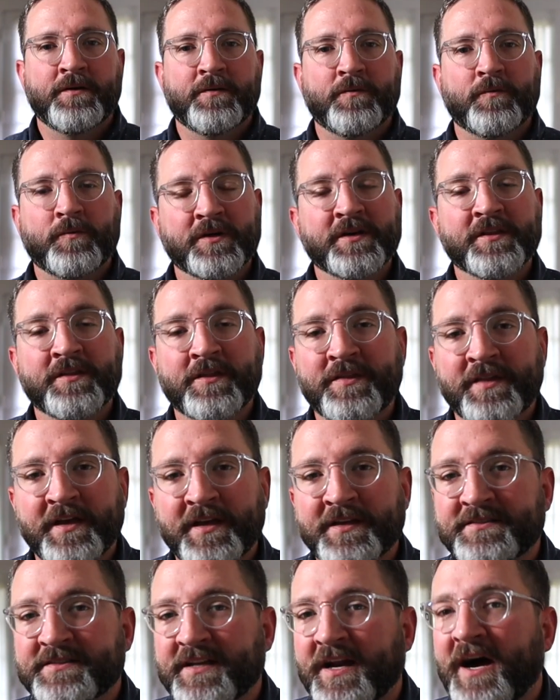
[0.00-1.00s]
One of the
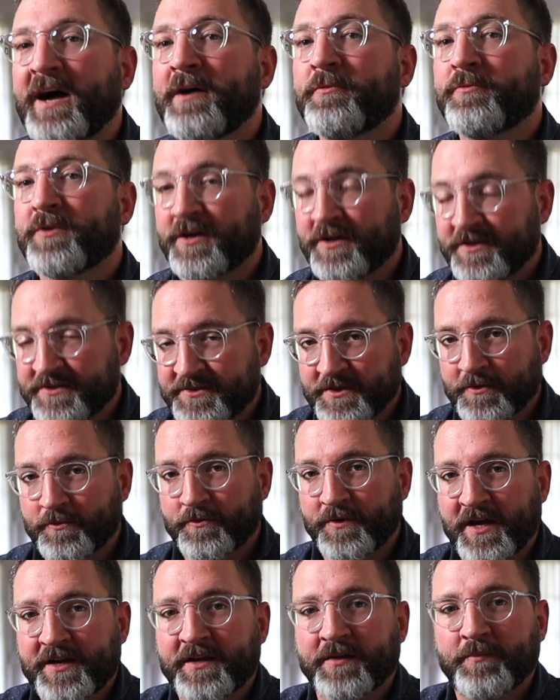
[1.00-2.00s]
things that I would also
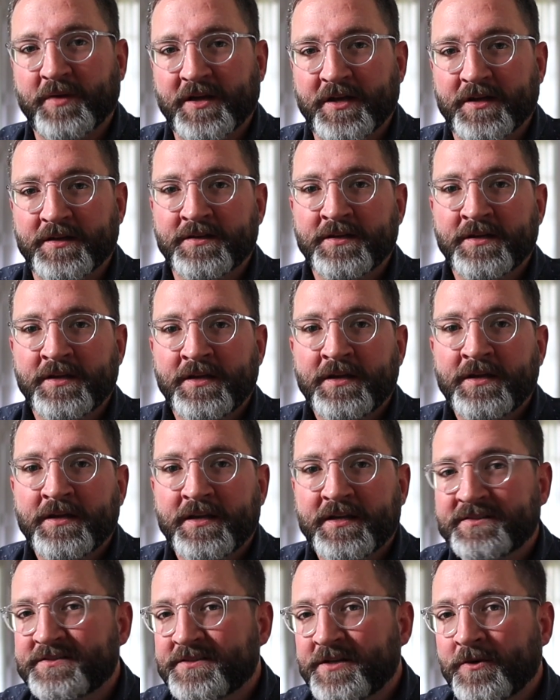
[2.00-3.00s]
recommend
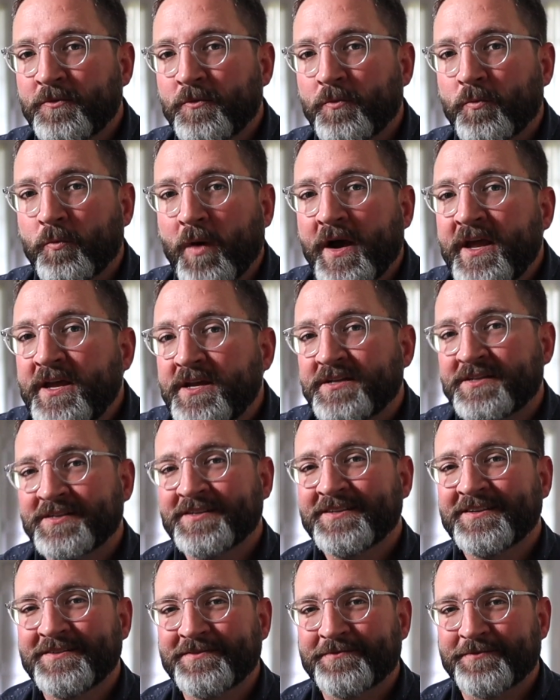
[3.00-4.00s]
is don't wait
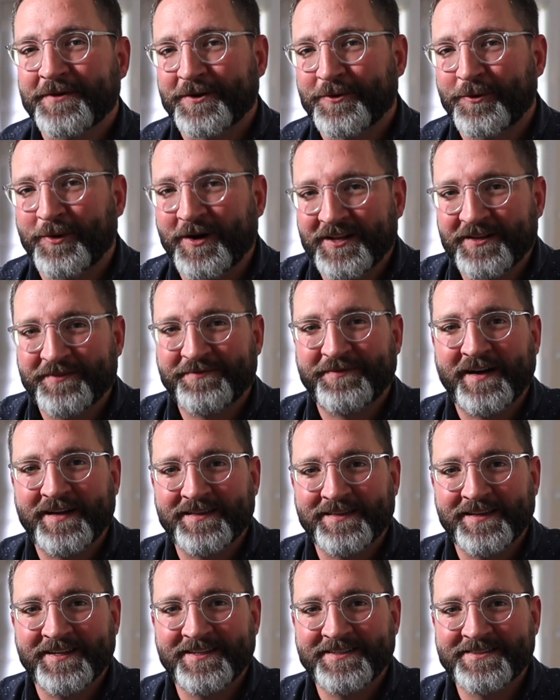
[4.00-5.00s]
for
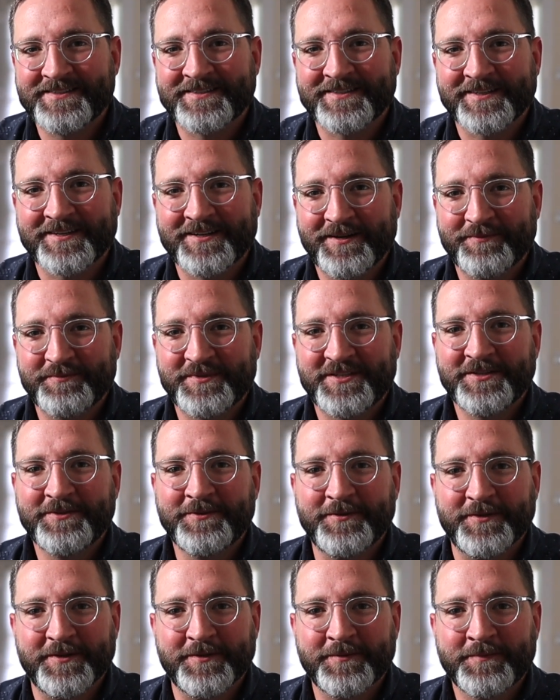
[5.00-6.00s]
qualified leads to come to
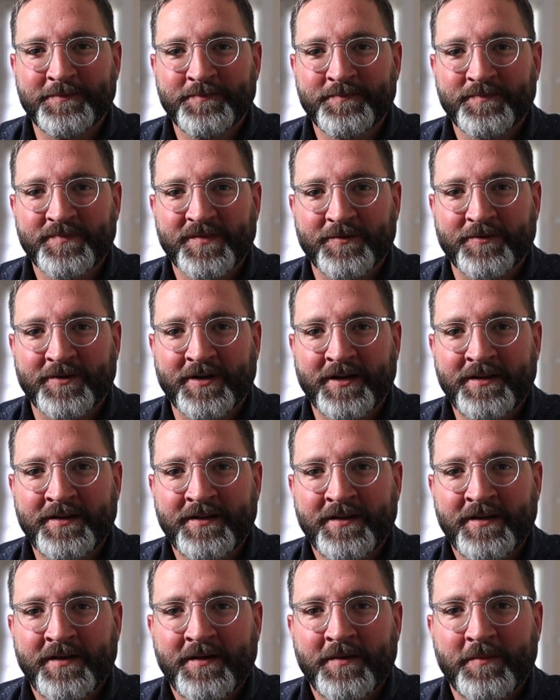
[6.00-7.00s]
you, right?
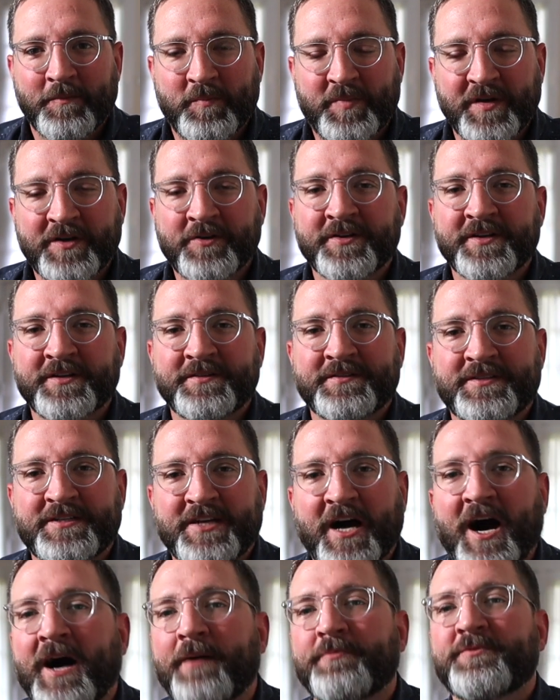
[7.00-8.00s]
Build a
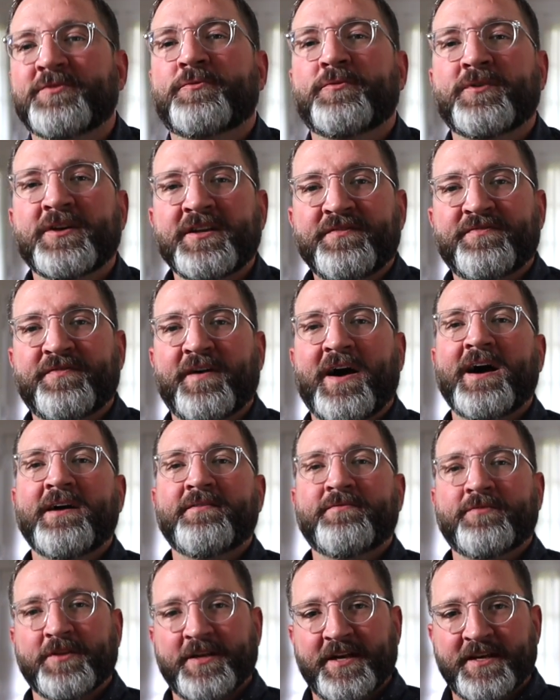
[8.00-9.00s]
top
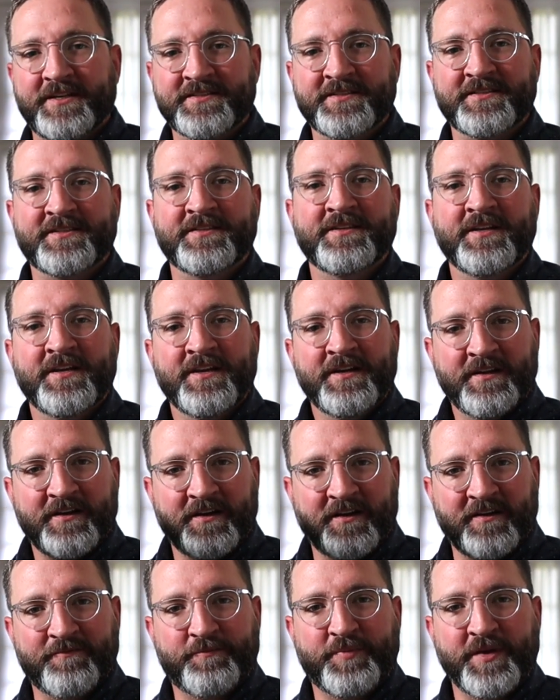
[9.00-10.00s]
25 list
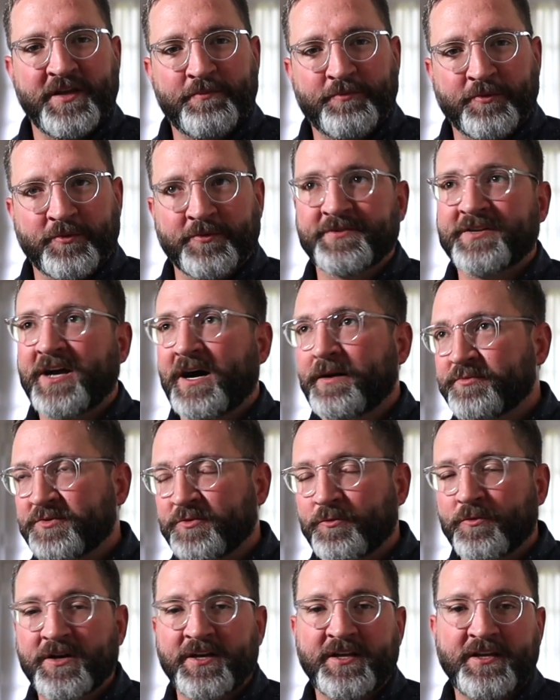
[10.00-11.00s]
of people, top
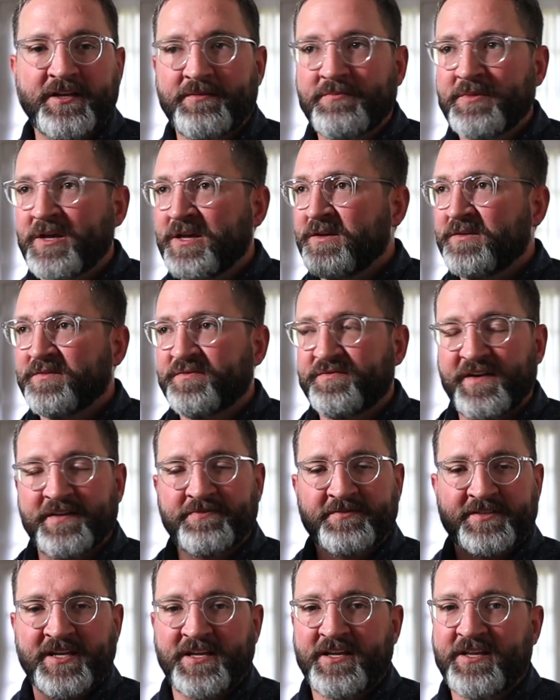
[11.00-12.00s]
20,
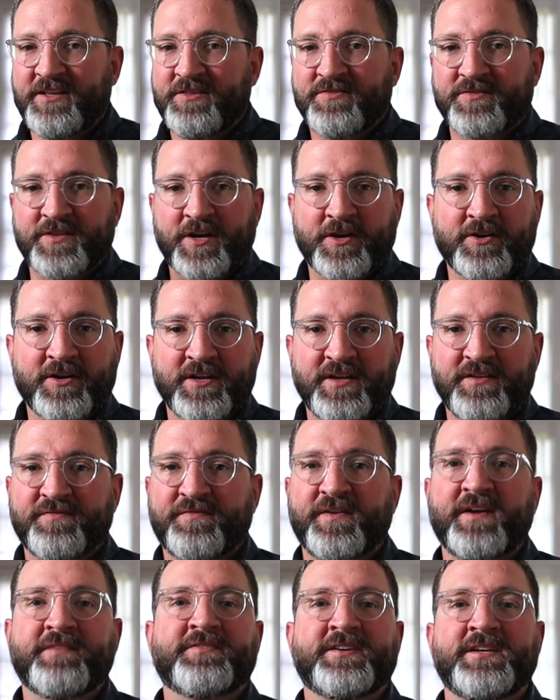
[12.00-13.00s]
15, 30,
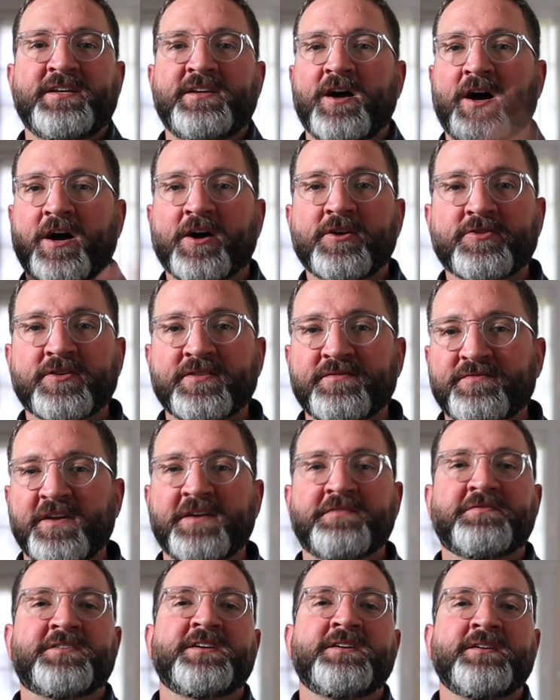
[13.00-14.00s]
50,
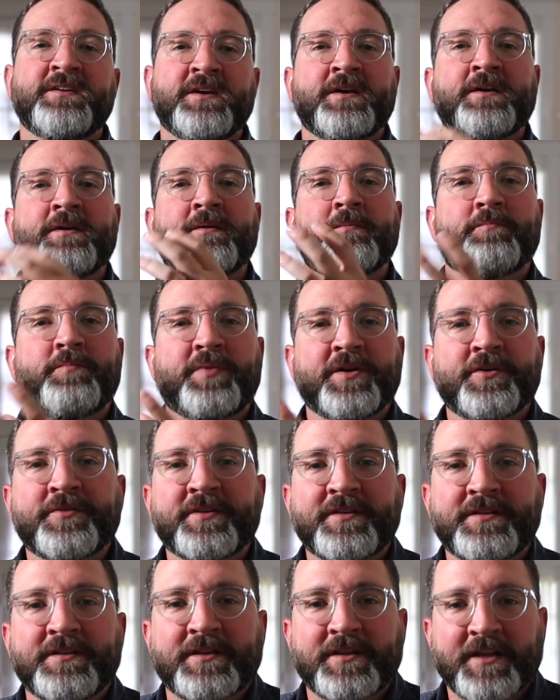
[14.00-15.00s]
150. Build a
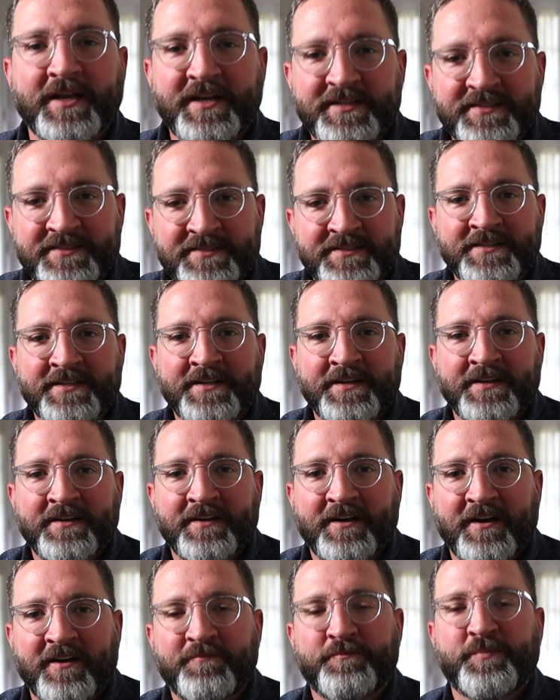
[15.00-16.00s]
list
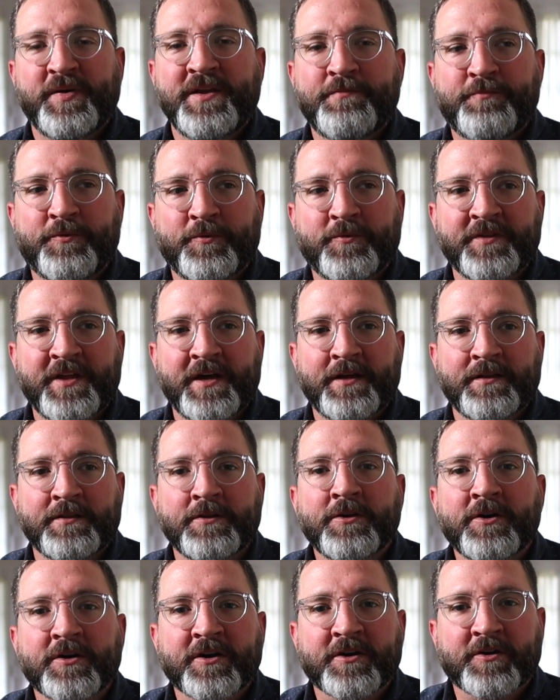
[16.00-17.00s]
of people that
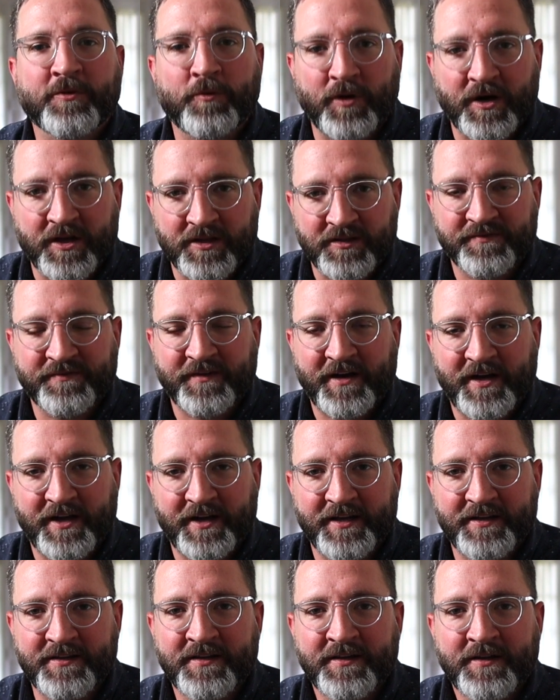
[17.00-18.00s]
look
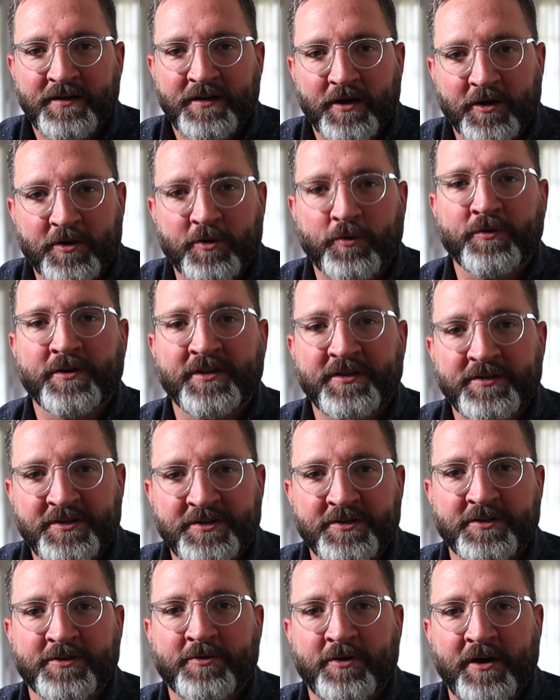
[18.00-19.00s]
qualified according to
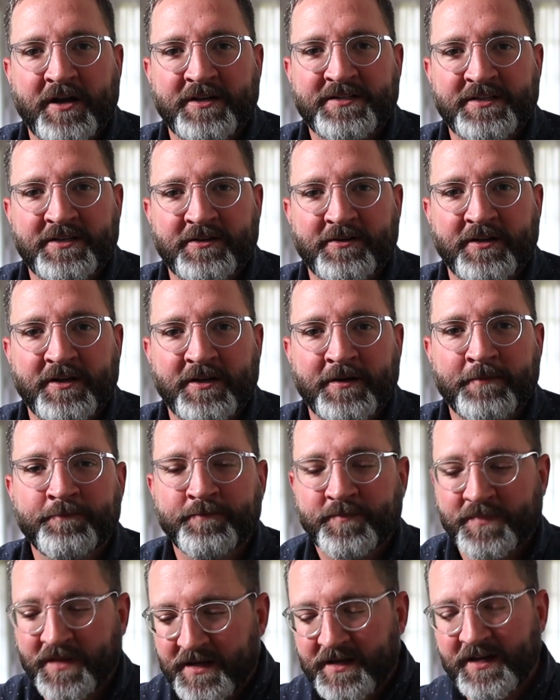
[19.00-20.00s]
your criteria
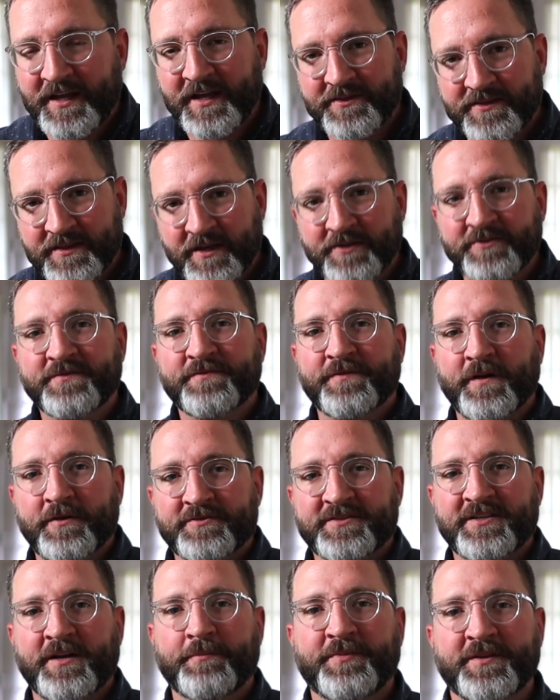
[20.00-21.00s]
and hit those
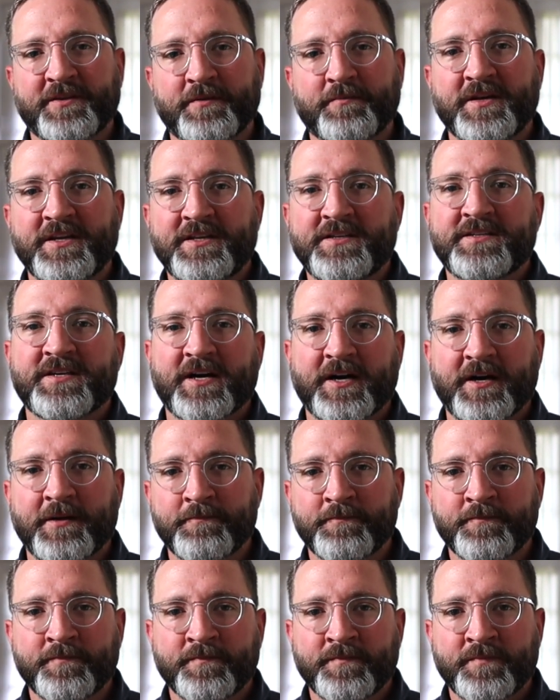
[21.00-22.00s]
folks up in the meantime.
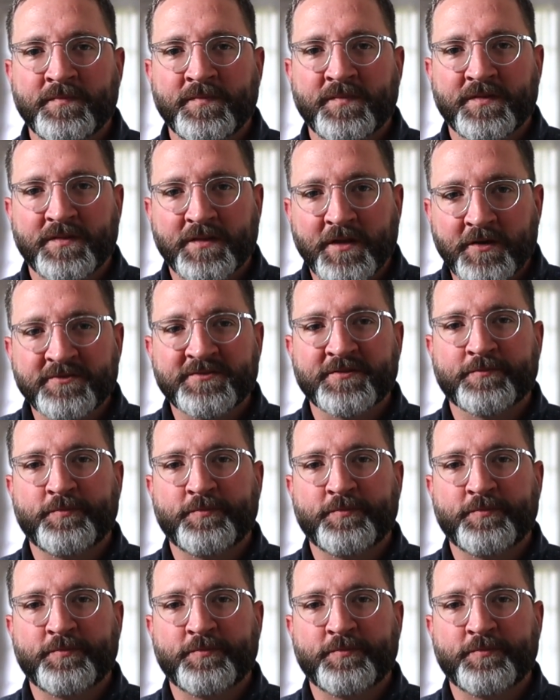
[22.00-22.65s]
Those are